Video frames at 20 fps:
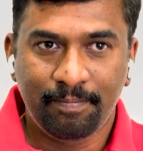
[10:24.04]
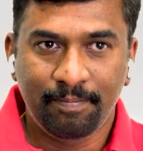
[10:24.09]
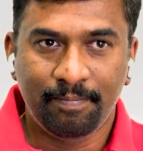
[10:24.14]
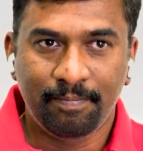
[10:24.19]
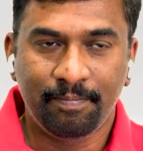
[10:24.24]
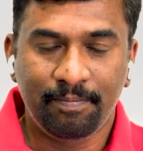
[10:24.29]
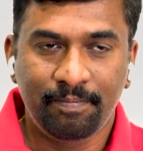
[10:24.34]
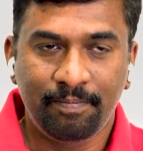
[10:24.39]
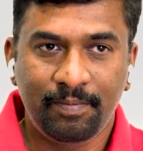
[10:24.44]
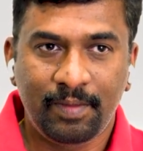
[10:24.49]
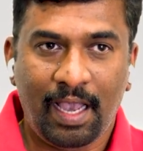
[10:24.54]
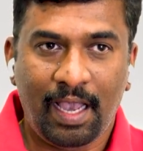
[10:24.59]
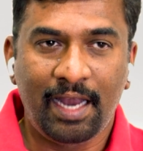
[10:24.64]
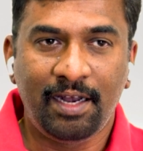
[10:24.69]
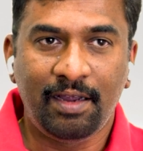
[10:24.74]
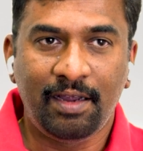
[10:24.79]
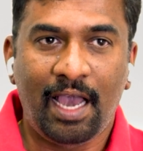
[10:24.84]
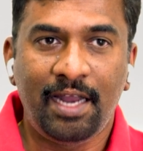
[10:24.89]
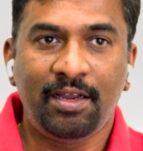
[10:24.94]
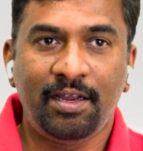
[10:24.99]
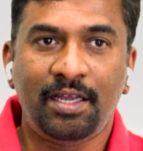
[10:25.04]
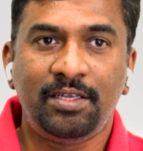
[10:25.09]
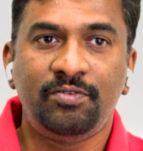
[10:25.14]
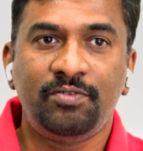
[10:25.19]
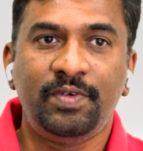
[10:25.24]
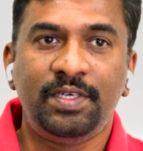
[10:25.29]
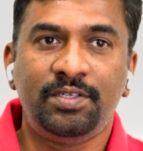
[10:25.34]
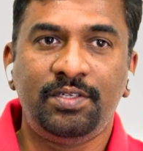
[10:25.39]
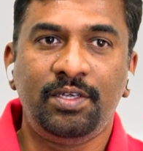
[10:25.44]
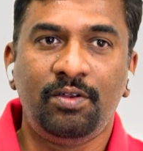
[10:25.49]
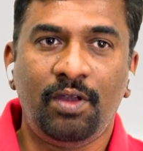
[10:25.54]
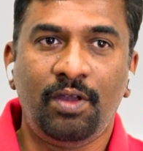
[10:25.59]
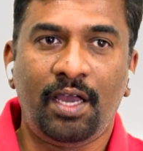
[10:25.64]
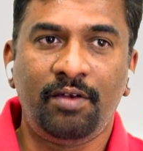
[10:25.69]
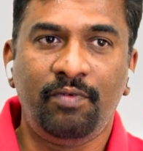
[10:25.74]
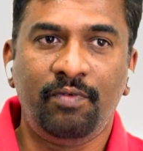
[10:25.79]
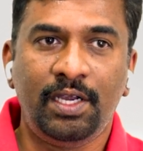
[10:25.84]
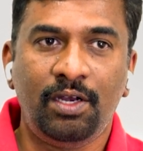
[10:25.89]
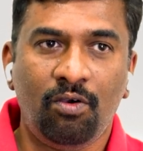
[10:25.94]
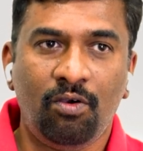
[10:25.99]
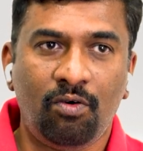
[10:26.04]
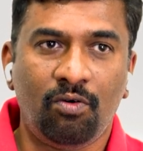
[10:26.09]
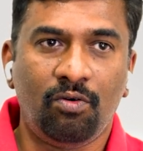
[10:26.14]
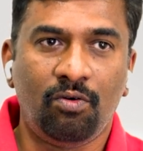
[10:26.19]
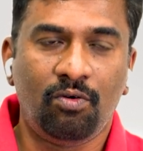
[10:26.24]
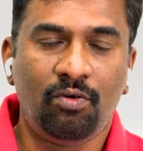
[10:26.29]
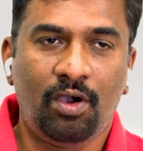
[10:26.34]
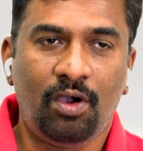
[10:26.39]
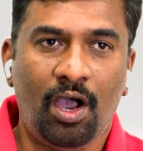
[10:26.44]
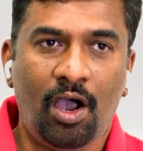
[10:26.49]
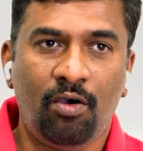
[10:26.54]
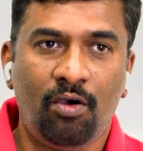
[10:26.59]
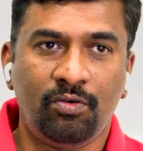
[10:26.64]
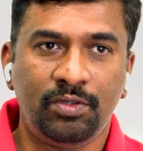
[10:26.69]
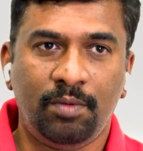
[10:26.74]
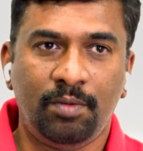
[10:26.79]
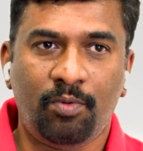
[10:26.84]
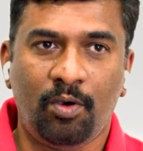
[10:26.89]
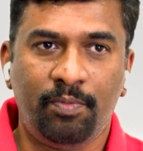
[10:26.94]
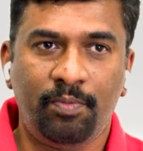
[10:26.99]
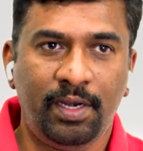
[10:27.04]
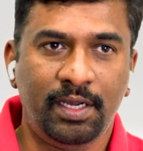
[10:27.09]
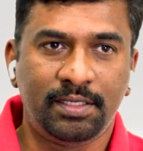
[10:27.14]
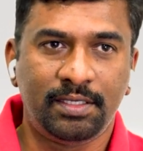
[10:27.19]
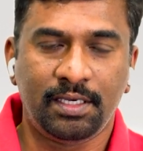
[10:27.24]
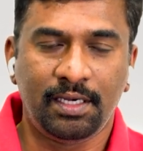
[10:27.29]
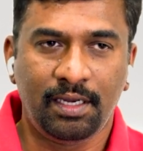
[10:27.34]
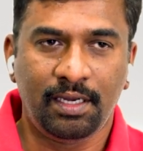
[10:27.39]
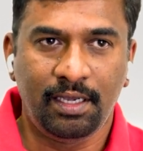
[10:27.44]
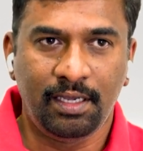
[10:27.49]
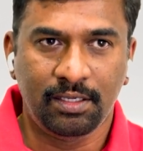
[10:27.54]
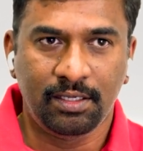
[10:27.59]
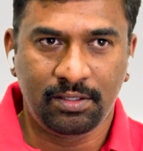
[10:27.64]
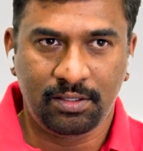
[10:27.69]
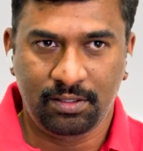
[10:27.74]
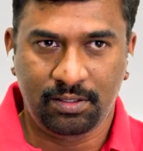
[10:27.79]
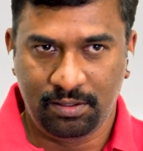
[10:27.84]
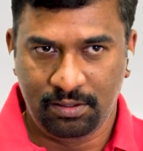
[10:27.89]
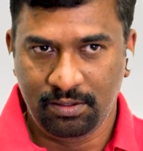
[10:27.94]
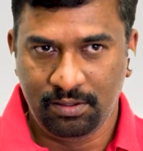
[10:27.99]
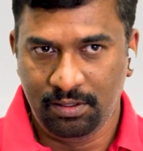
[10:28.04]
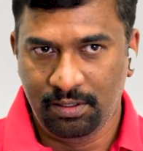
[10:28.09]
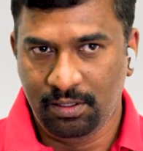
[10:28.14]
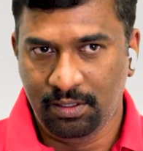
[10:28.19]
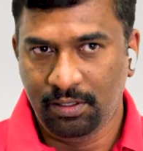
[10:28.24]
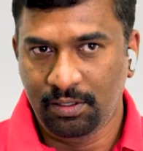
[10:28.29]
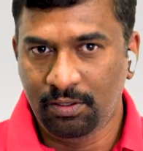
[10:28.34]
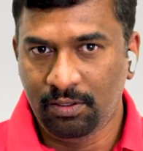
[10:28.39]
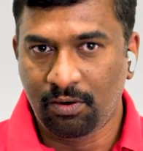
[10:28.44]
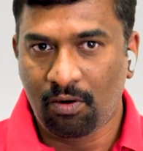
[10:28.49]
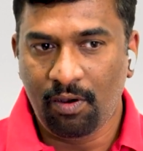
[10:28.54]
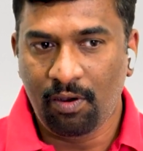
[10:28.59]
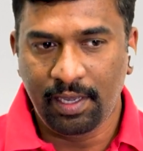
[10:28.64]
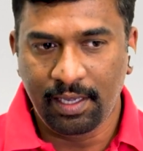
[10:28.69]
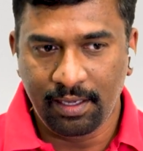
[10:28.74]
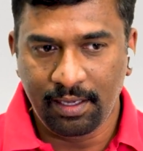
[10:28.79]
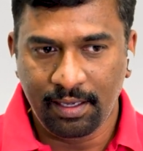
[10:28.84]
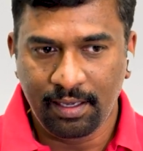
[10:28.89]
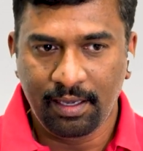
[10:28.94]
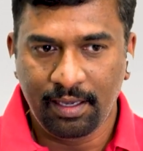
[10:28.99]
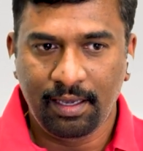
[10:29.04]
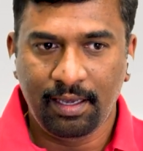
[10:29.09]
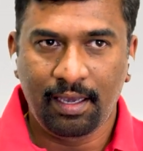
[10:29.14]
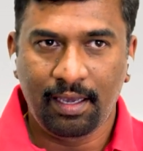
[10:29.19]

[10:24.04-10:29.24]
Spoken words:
And that we know how the population is growing,